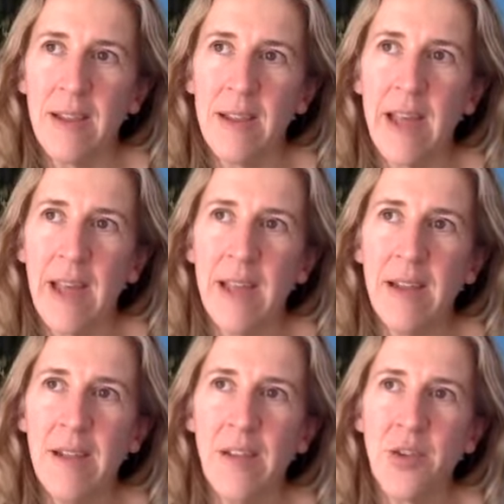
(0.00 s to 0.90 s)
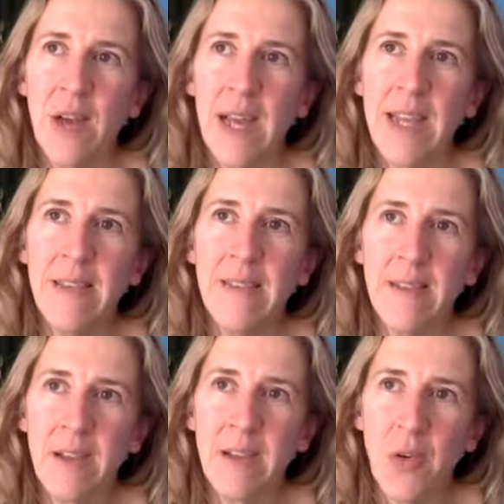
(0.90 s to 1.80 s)
can try and
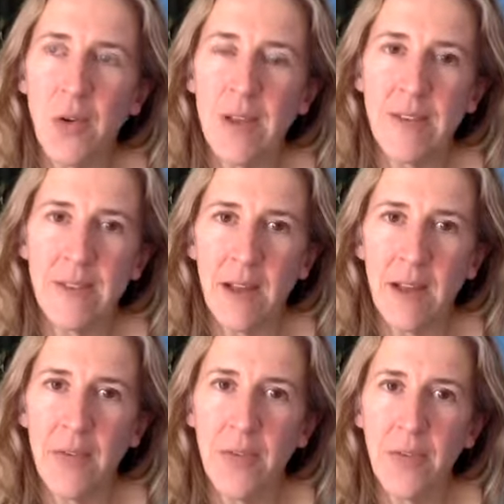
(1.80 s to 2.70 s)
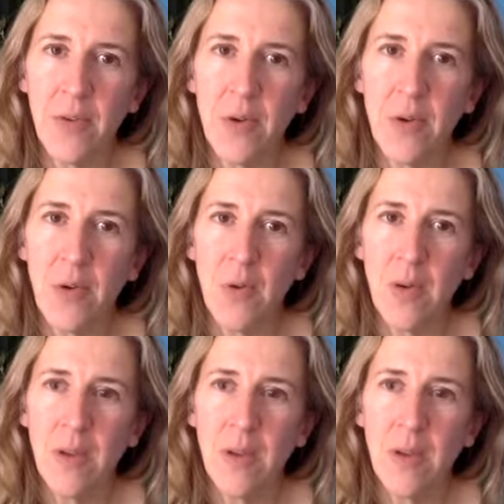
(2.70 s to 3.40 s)
secure itself through